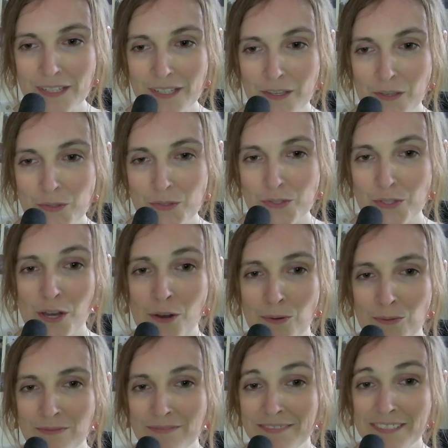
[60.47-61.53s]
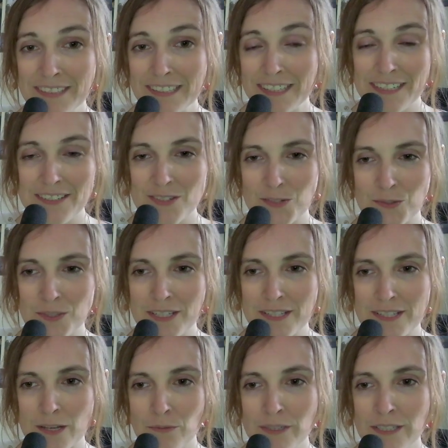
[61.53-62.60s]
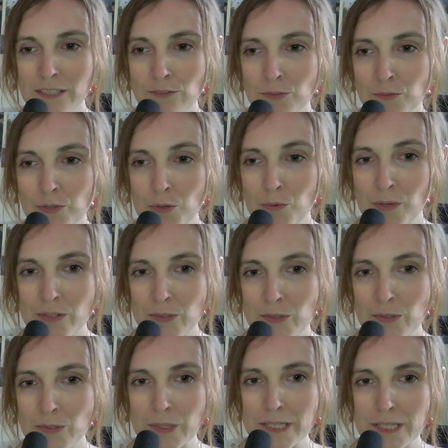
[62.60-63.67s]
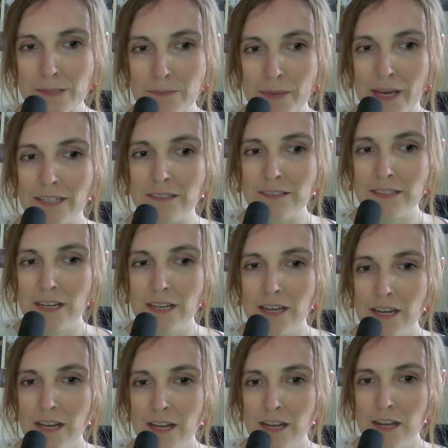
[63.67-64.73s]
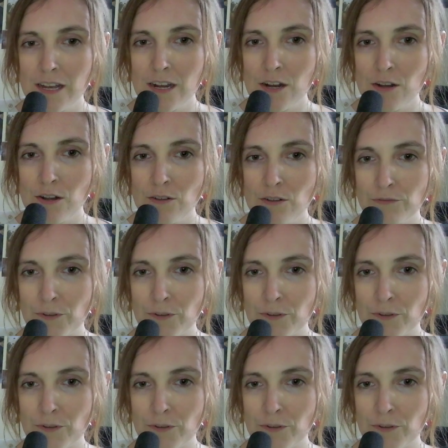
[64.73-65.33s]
So, let's do this. I really don't know what to expect from this.